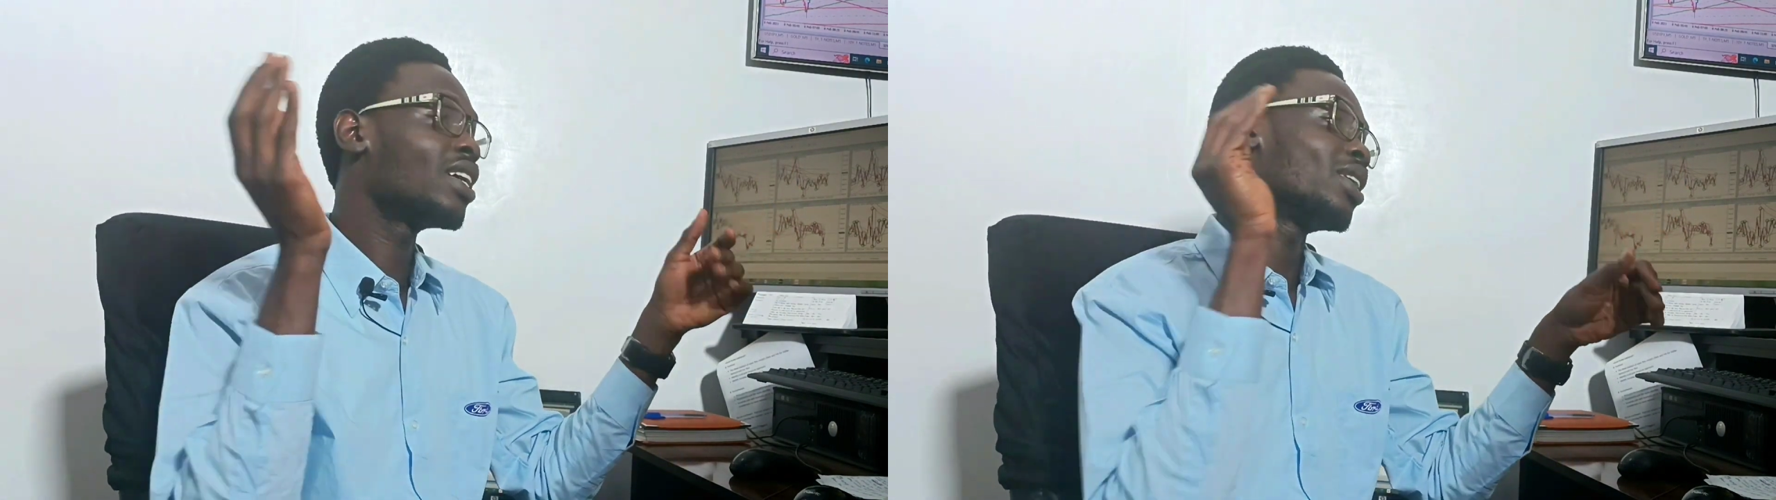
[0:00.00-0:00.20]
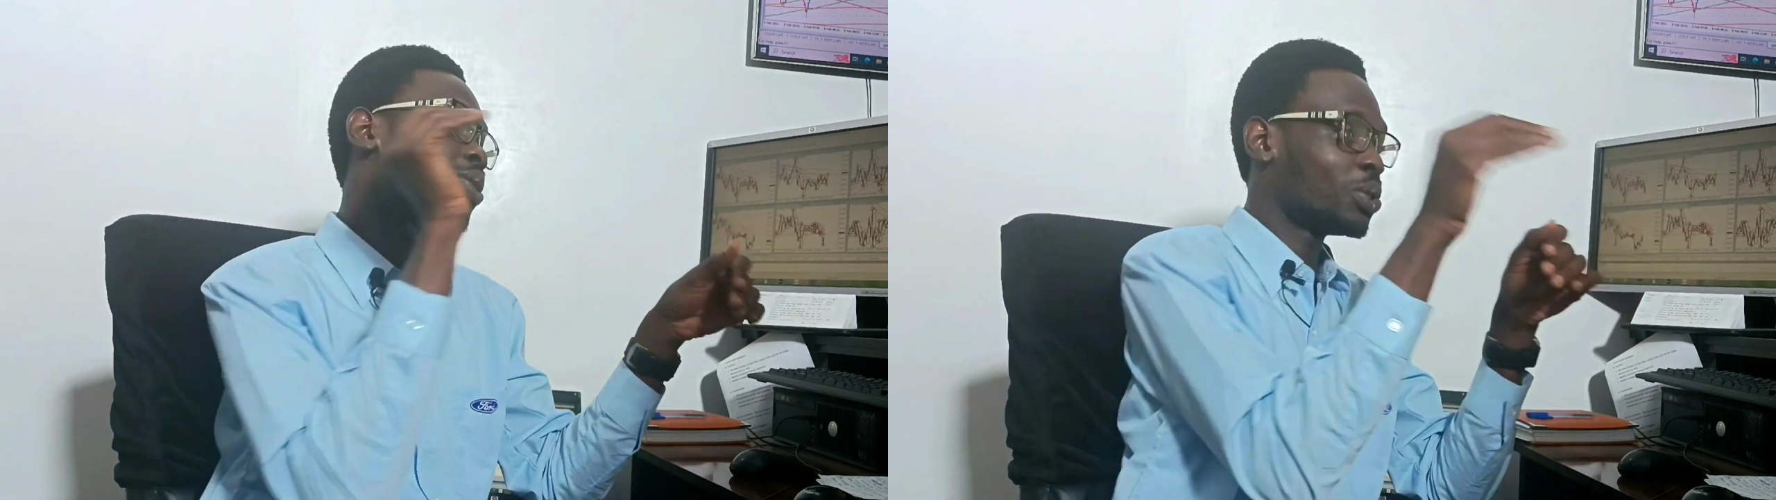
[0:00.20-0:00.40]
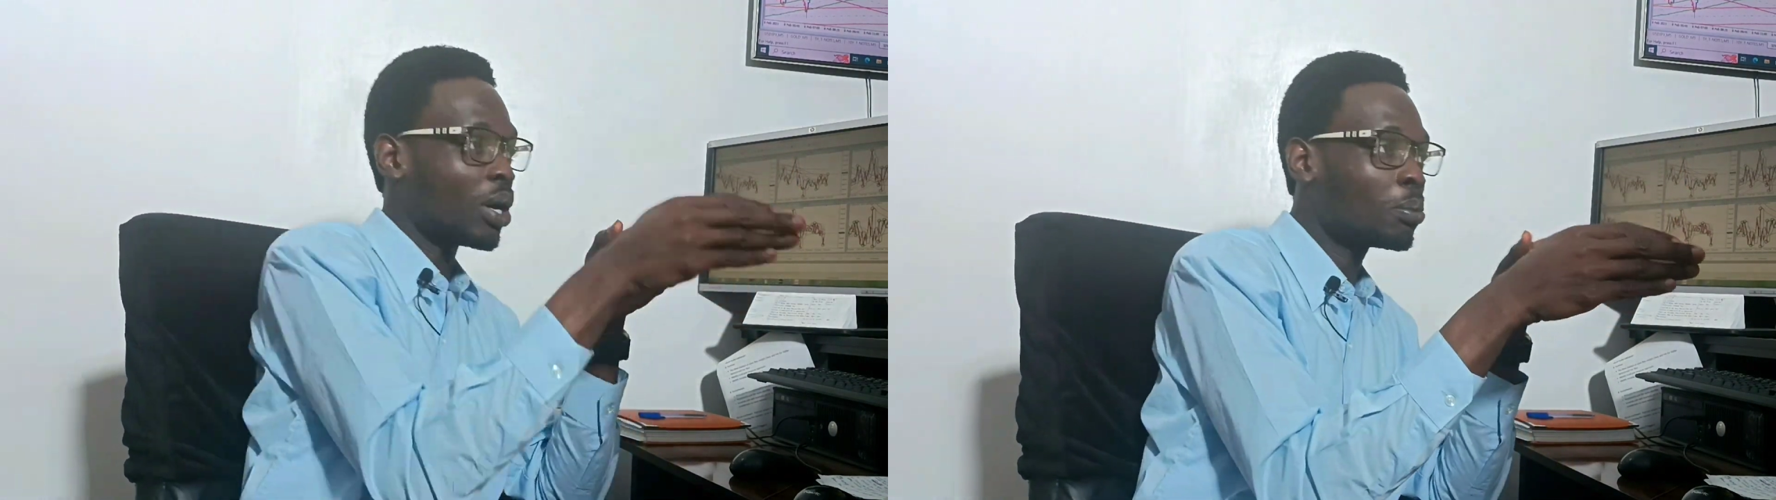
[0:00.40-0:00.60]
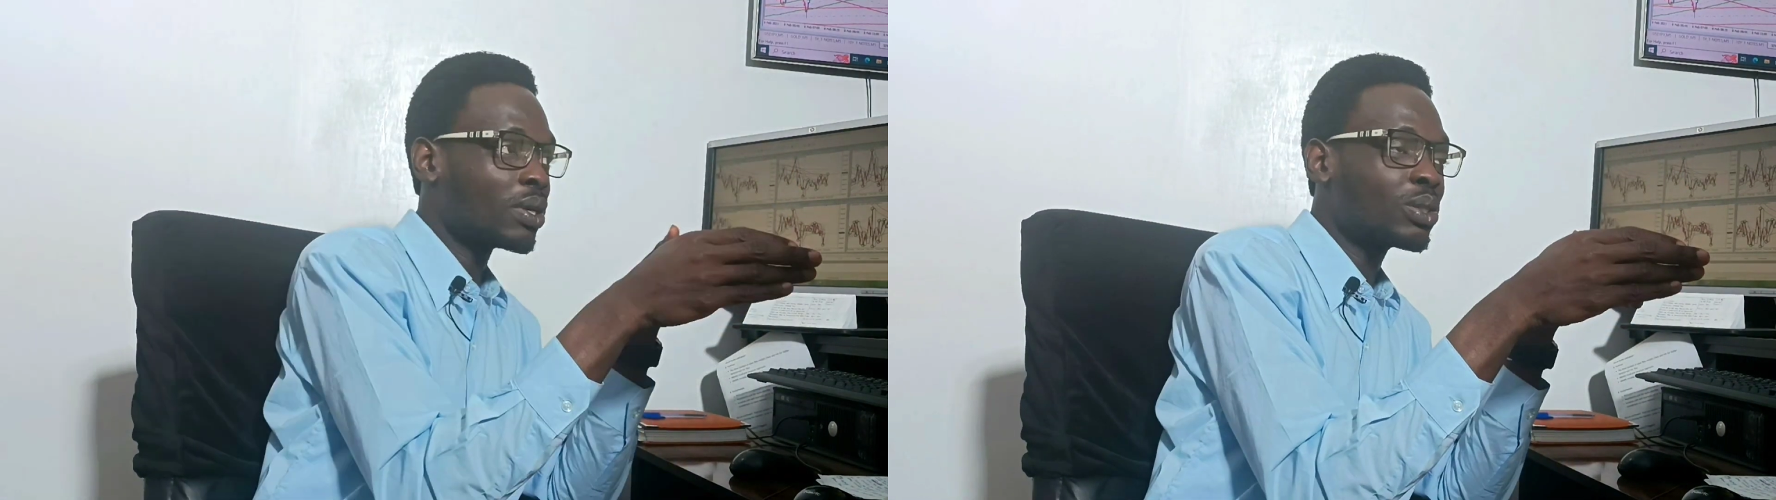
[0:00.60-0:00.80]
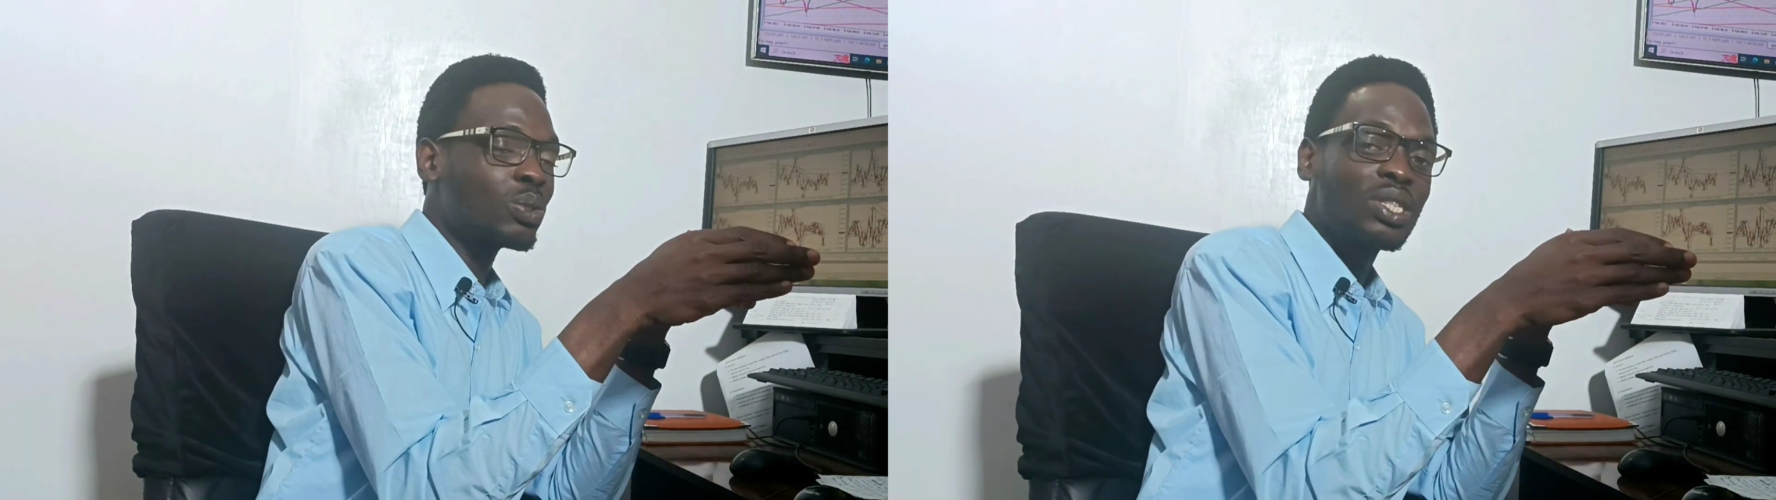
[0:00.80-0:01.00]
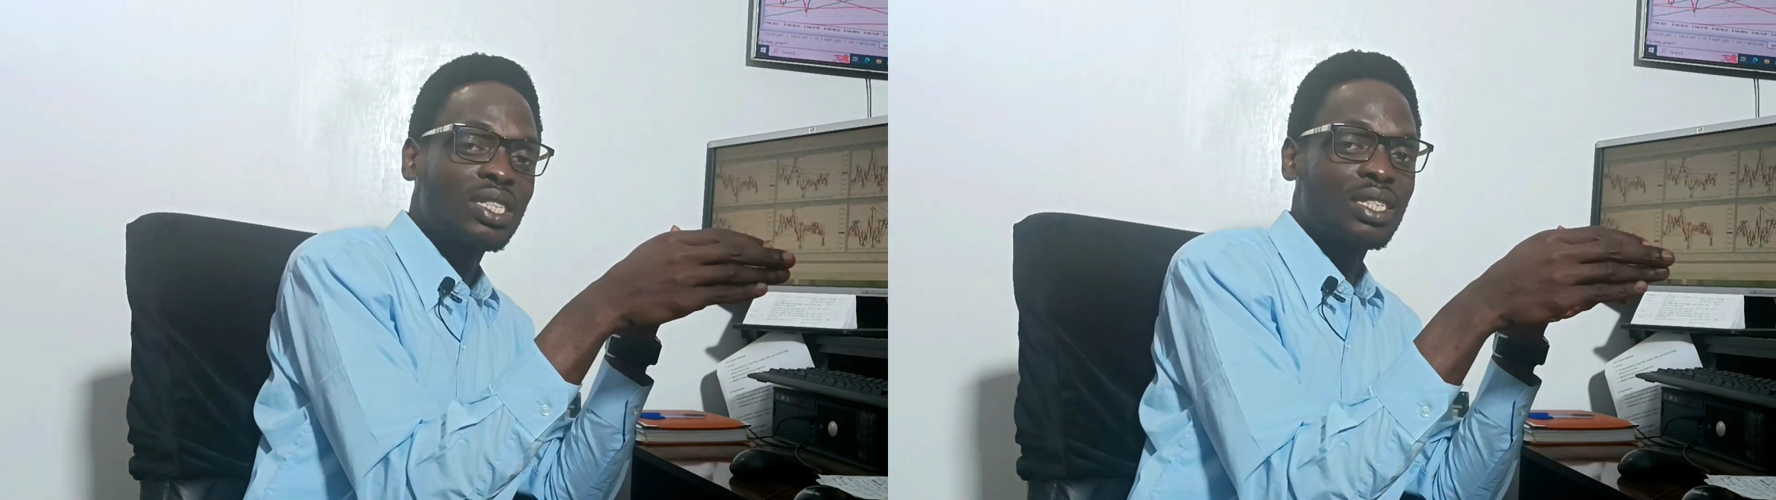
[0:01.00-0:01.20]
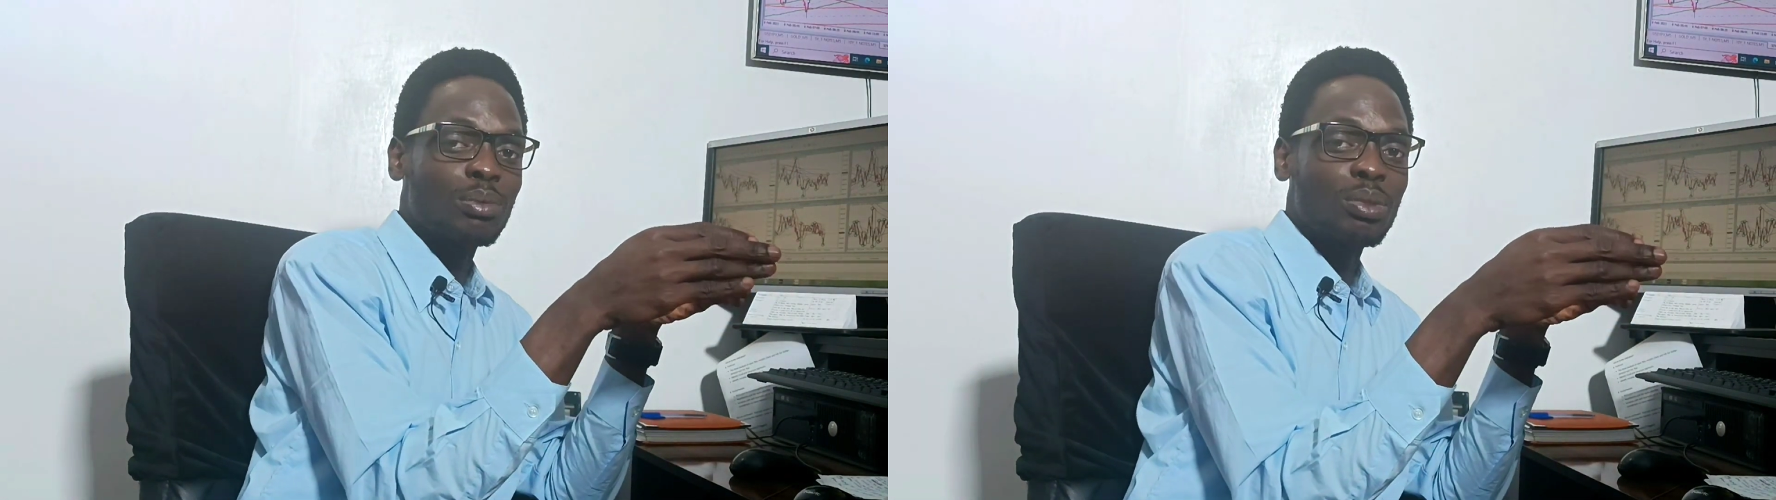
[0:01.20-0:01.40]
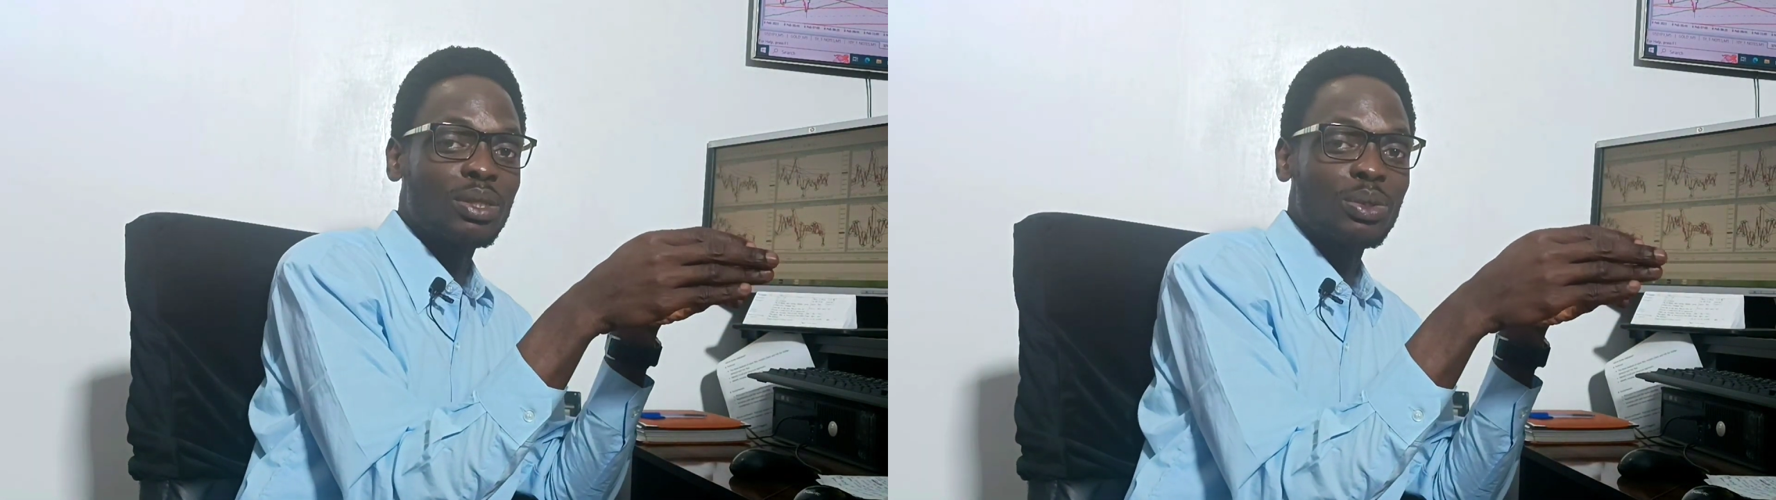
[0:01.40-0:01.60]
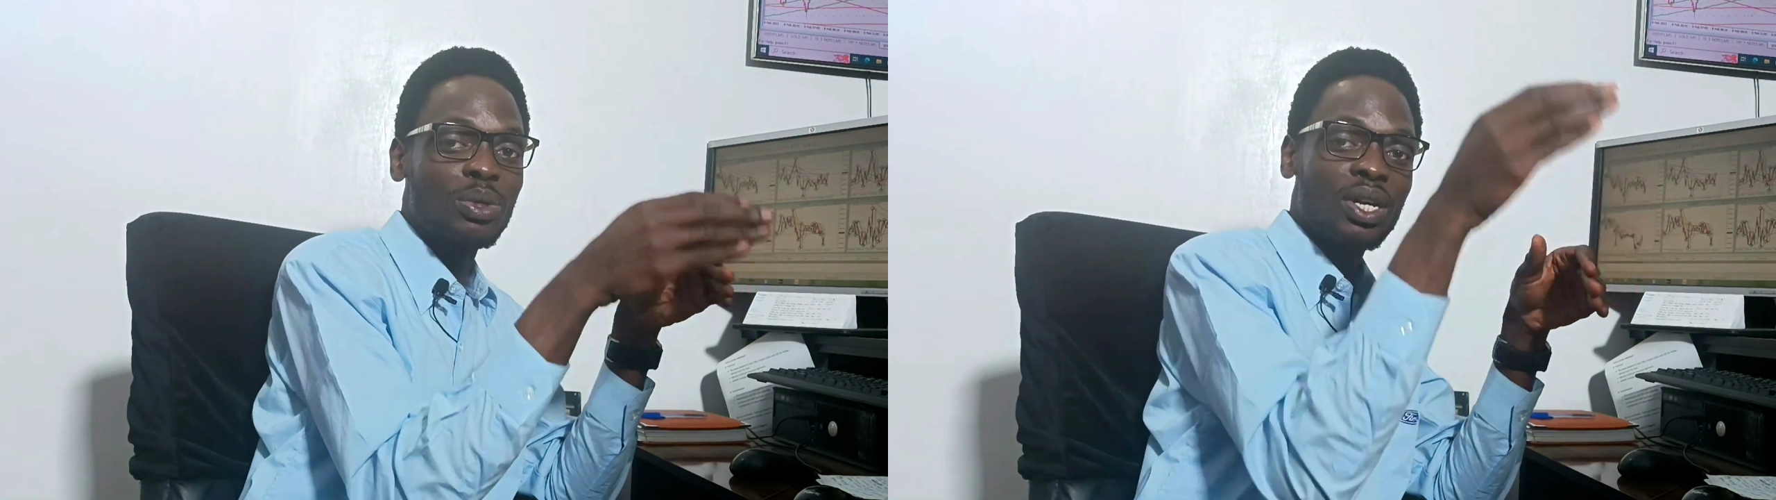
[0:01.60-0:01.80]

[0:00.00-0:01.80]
You jump into it in the middle,